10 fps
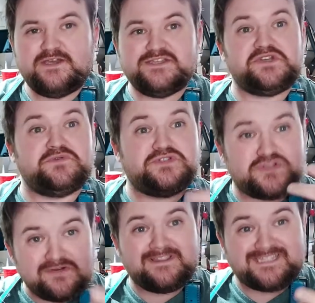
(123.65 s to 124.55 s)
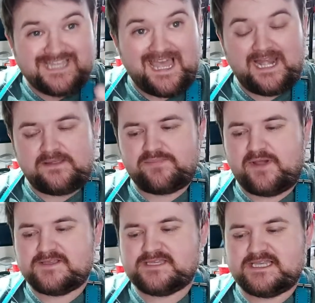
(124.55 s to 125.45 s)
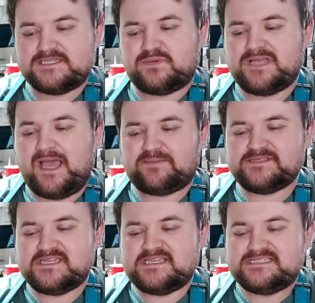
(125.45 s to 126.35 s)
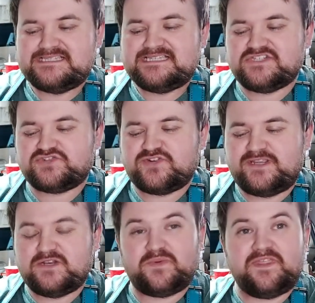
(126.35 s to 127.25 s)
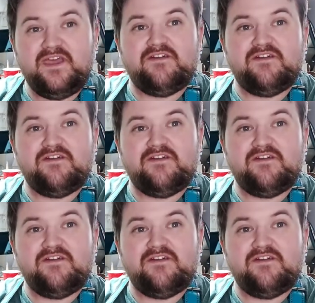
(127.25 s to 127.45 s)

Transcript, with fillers: So during the tanning process, what happens is this is treated with